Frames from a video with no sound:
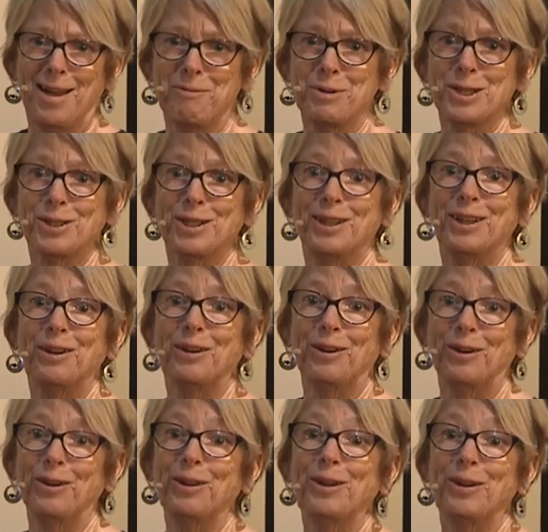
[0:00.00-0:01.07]
was
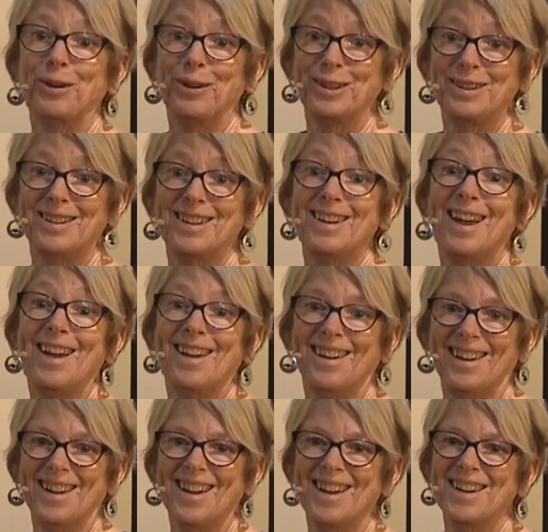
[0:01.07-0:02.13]
here earlier
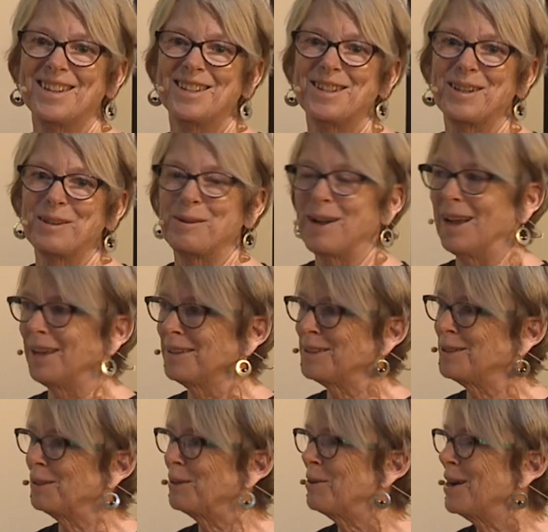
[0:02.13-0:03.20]
today to
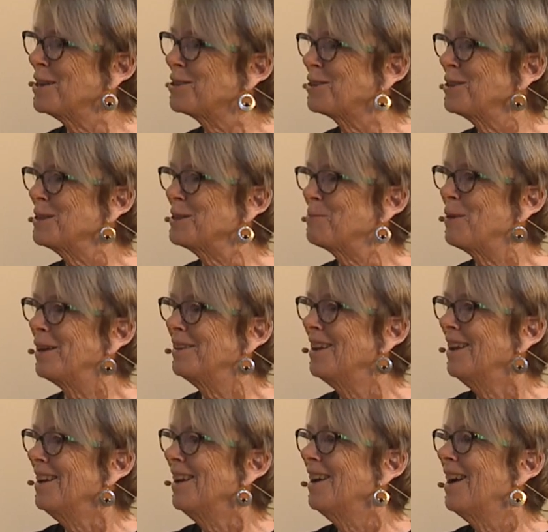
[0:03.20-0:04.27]
answer questions, but
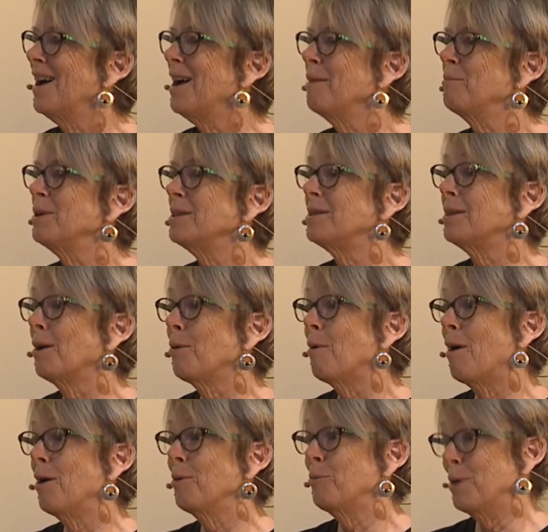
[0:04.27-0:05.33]
so
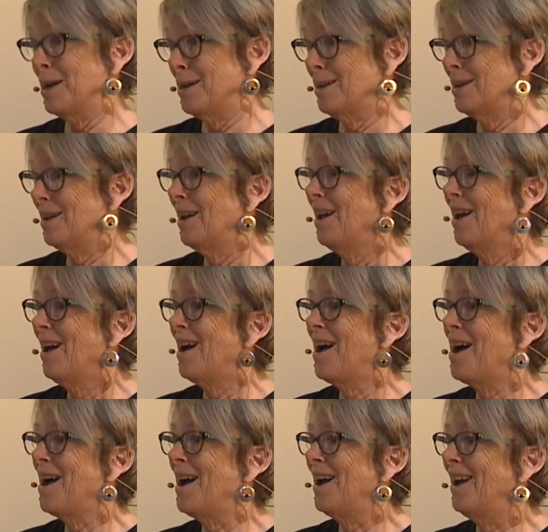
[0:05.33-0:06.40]
are we,
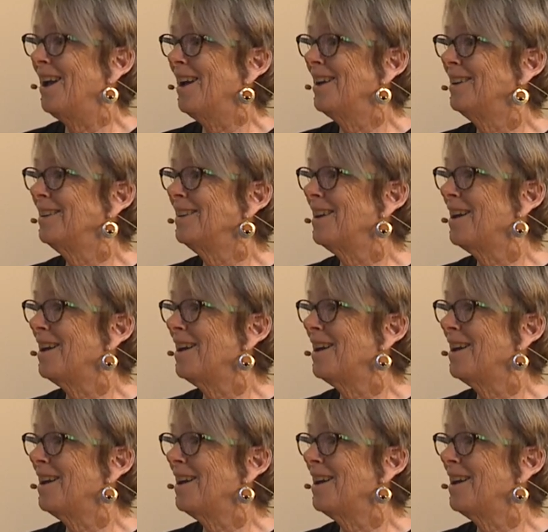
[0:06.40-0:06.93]
and